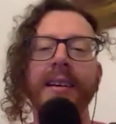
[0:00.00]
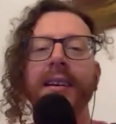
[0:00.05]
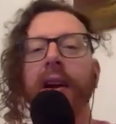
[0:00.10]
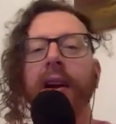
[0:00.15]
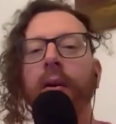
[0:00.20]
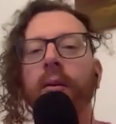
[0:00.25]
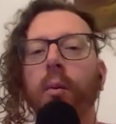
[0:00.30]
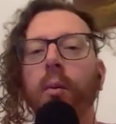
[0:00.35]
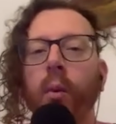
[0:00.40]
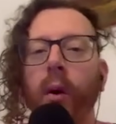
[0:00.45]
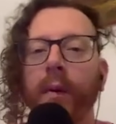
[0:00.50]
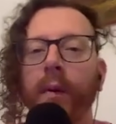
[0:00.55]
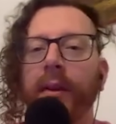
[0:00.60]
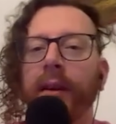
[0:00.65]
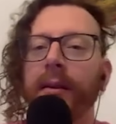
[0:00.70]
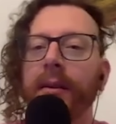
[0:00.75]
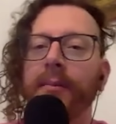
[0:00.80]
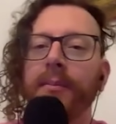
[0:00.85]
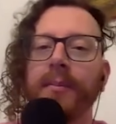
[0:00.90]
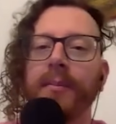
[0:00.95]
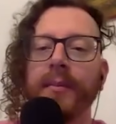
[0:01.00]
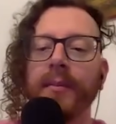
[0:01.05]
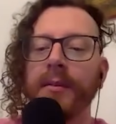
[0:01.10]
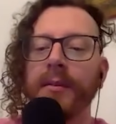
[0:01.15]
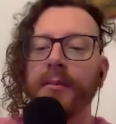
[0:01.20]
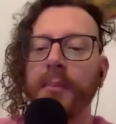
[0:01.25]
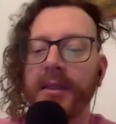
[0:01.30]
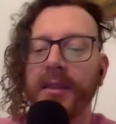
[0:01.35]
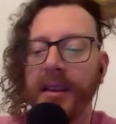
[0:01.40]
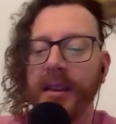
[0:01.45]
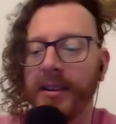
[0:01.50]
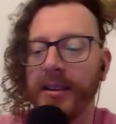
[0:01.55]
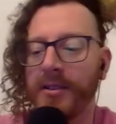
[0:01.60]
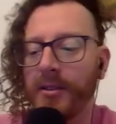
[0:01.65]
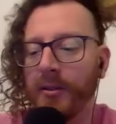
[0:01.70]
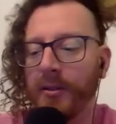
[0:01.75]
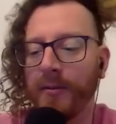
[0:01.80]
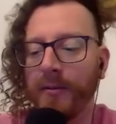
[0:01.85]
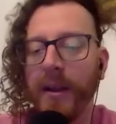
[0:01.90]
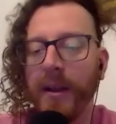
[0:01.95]
what the
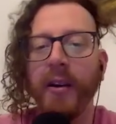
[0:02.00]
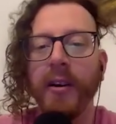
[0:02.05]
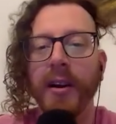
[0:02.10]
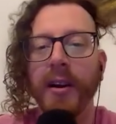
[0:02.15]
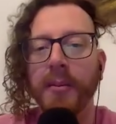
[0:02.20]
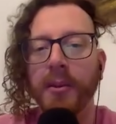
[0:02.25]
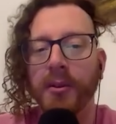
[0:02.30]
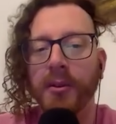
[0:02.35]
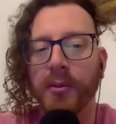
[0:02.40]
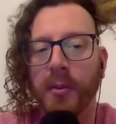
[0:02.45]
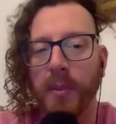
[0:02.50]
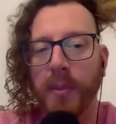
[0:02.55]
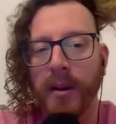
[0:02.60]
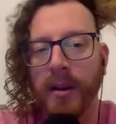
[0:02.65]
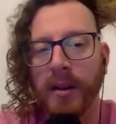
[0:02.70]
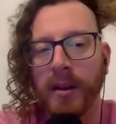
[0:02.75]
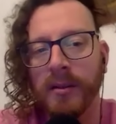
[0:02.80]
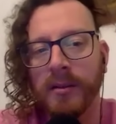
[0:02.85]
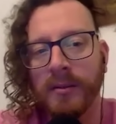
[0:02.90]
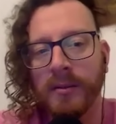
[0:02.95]
potential variables would be?